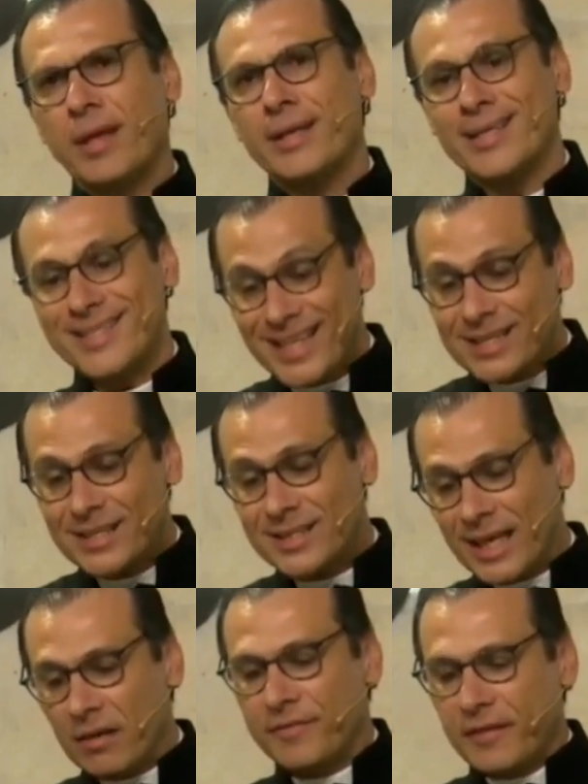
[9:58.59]
It is their
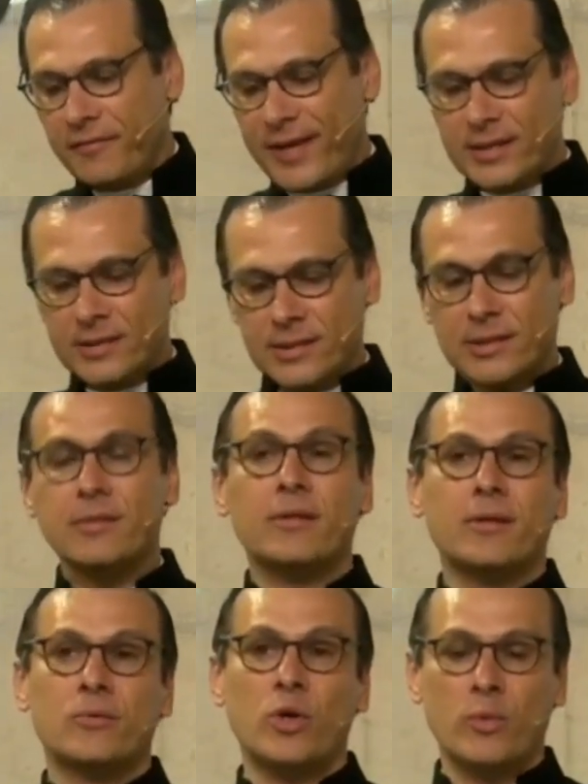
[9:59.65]
self defense,
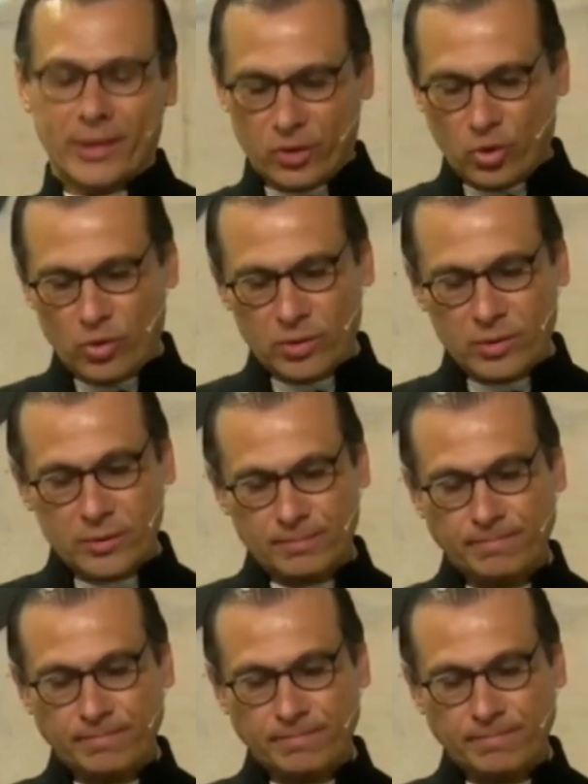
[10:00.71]
we were told.